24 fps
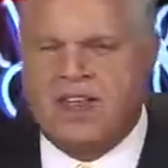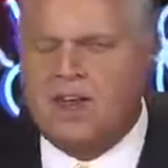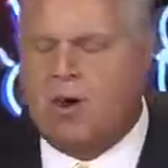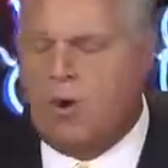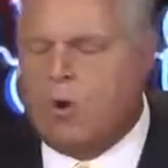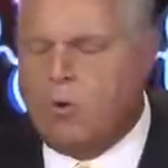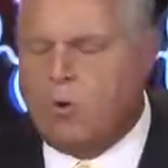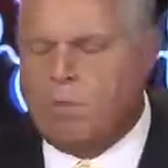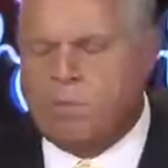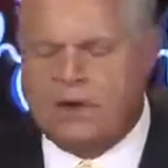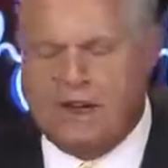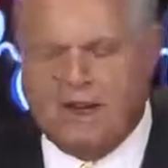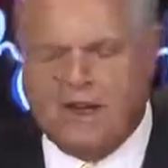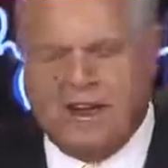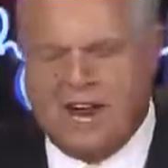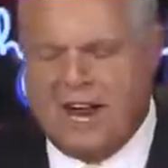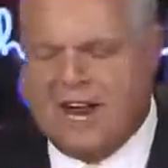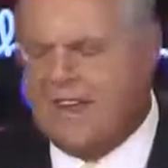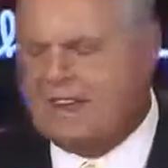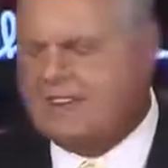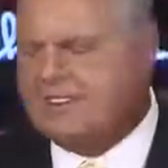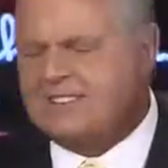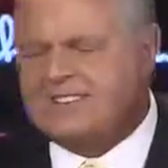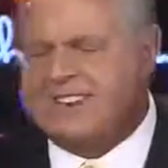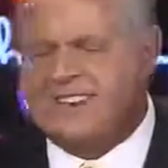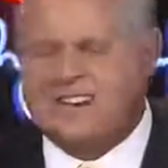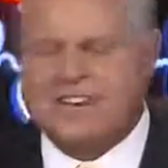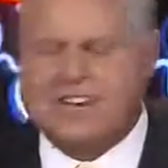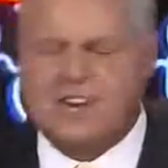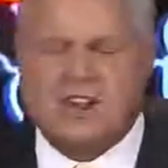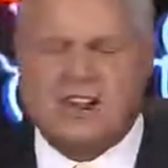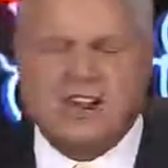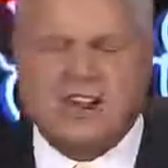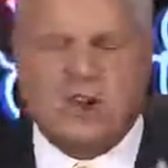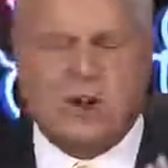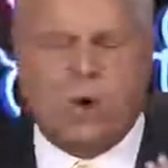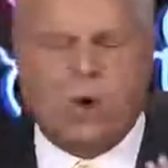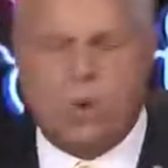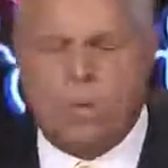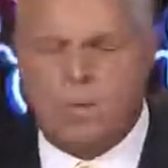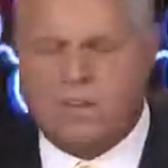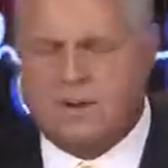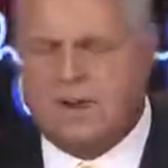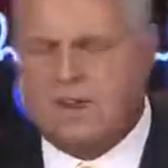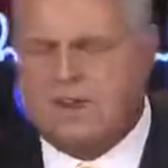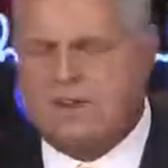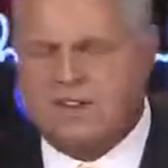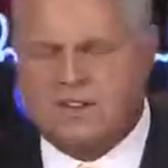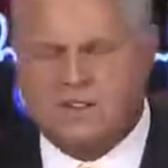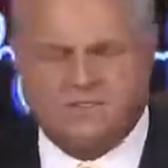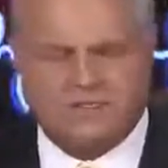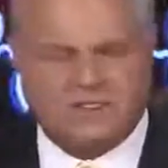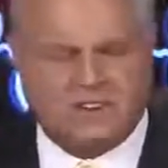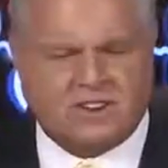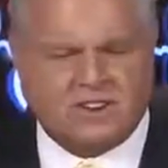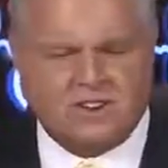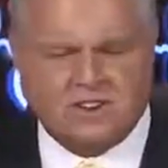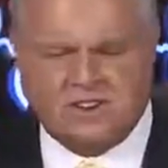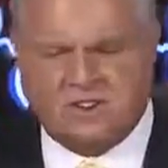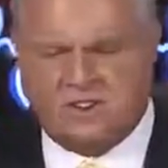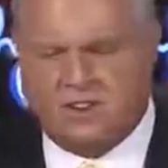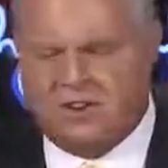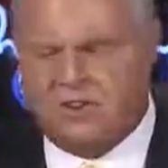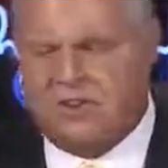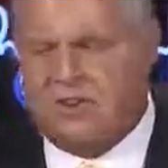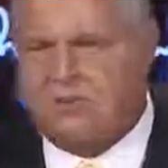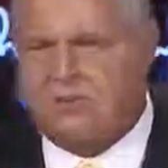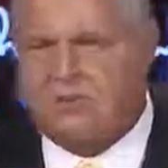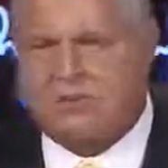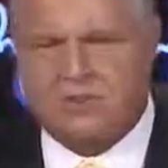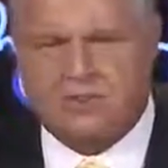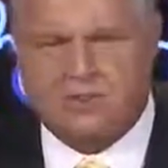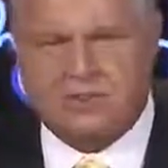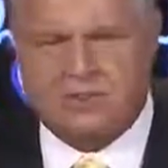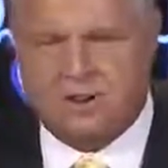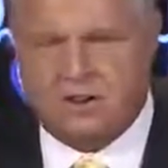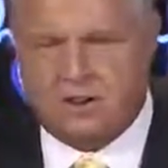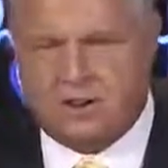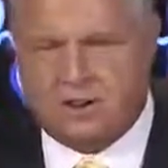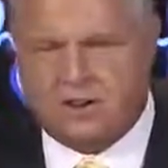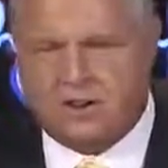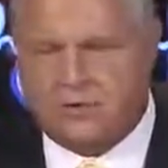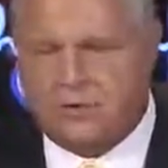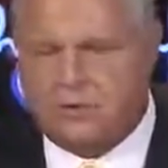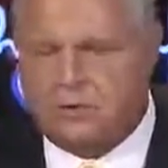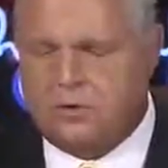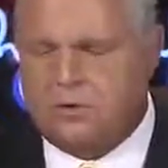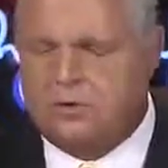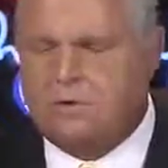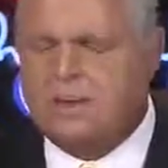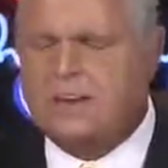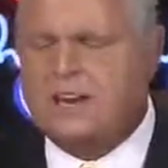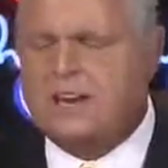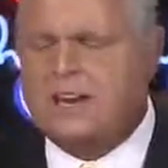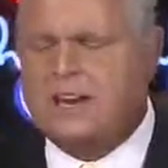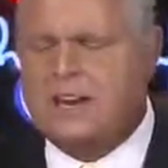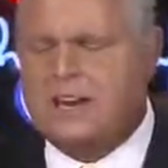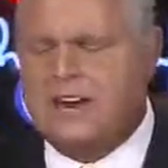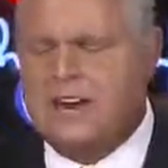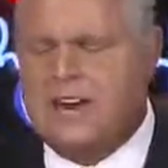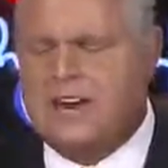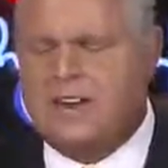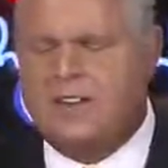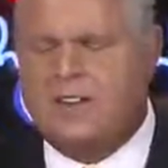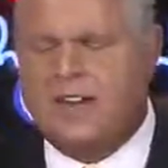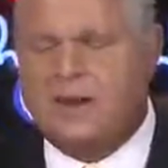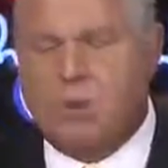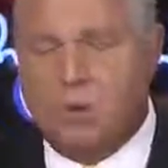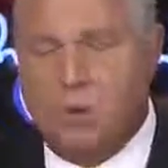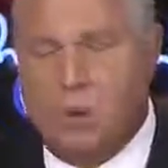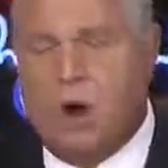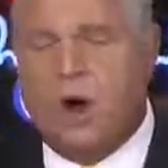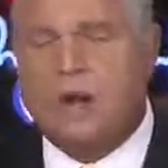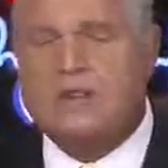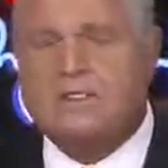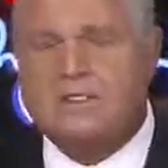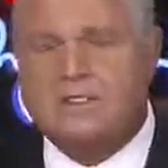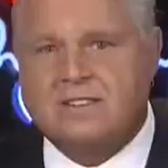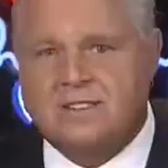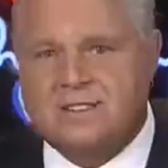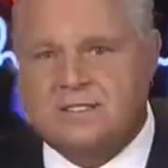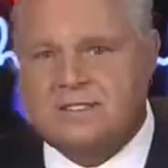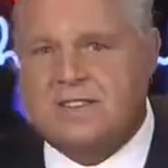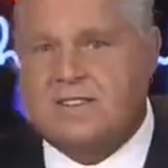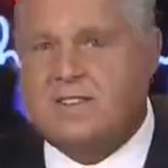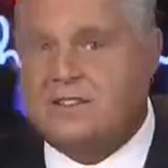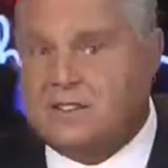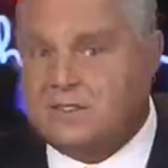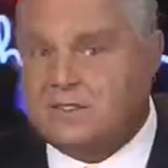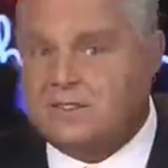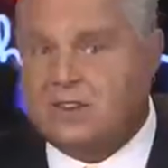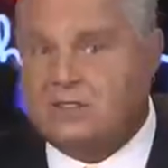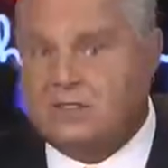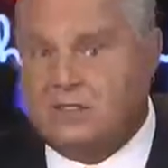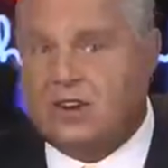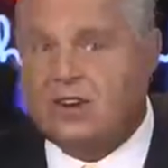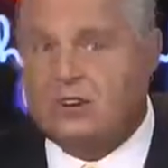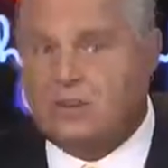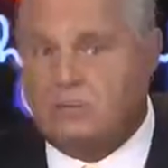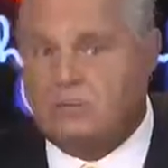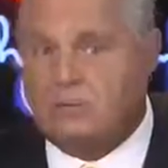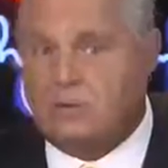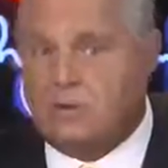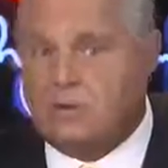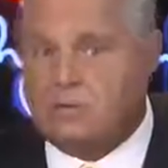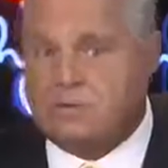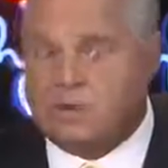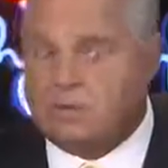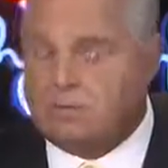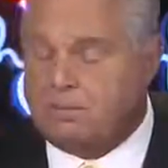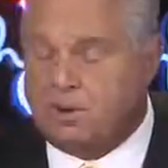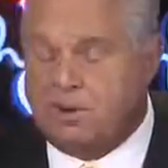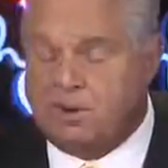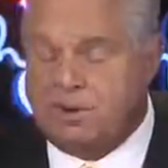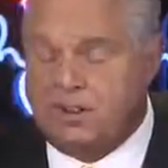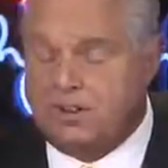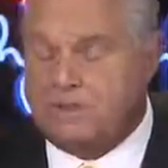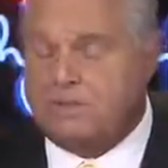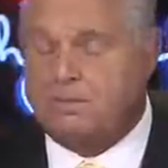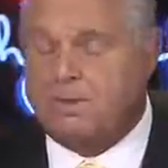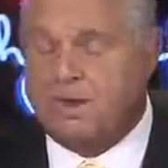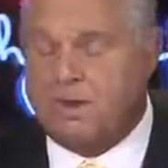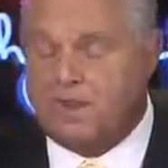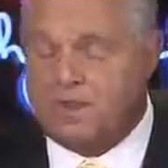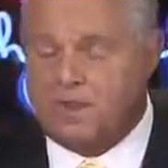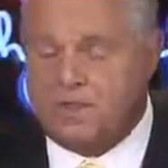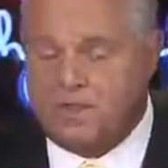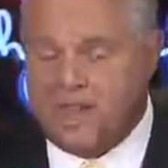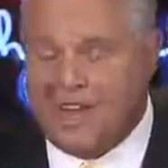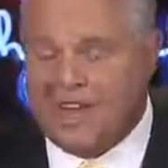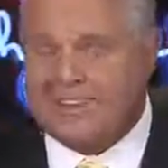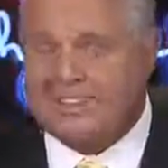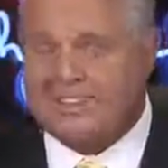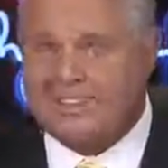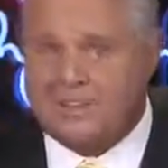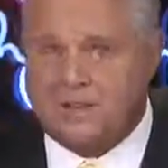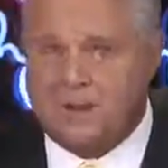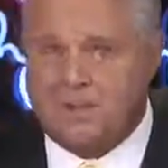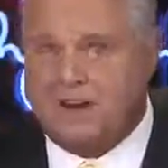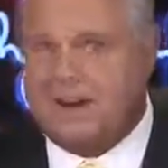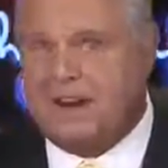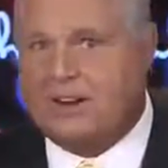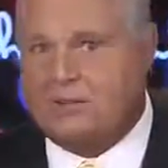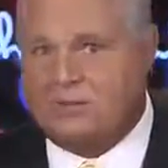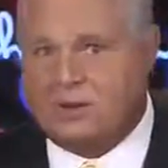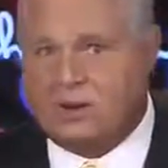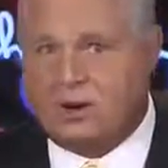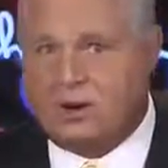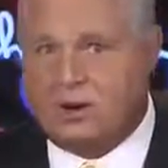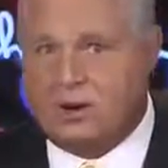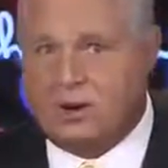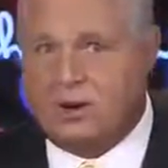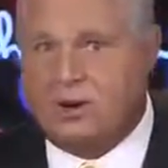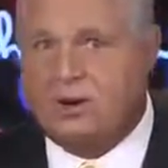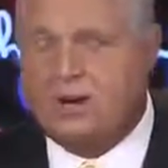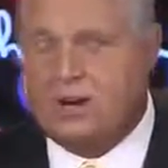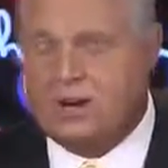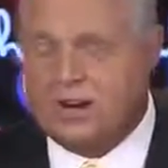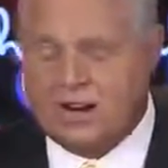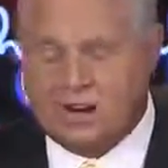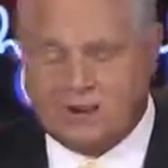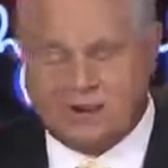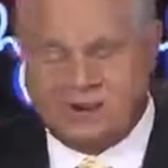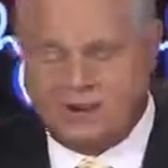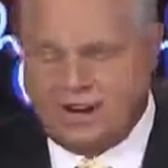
They hope he hangs in. They hope he just continues to stick it to them. And they want to see this agenda moved. And believe me, that's the magic here.